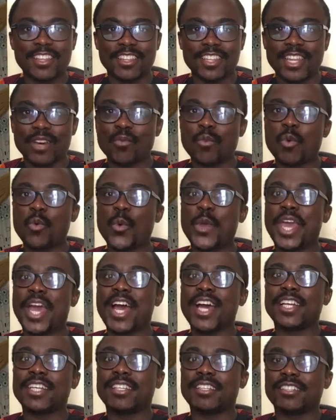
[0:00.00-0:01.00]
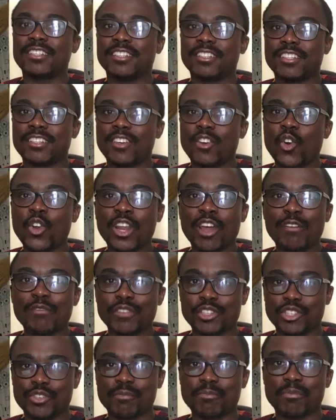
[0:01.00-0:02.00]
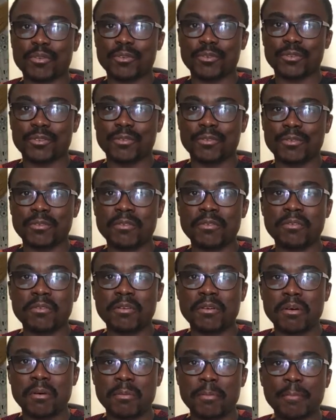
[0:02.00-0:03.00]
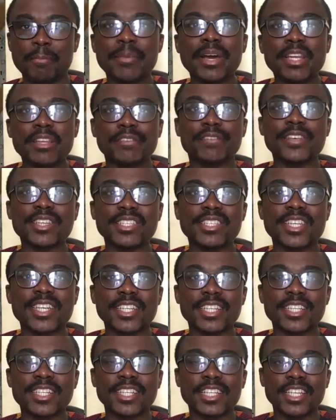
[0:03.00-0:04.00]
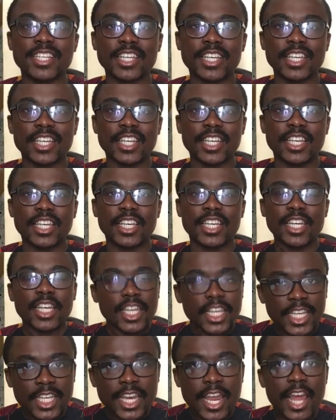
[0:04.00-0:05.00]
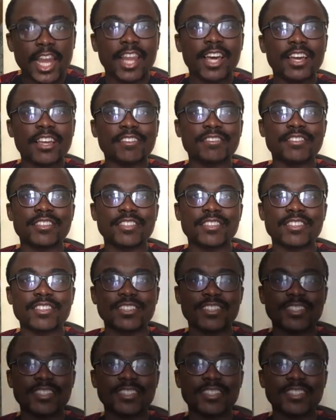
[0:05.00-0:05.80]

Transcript: that what we had on our vision board manifested in our lives.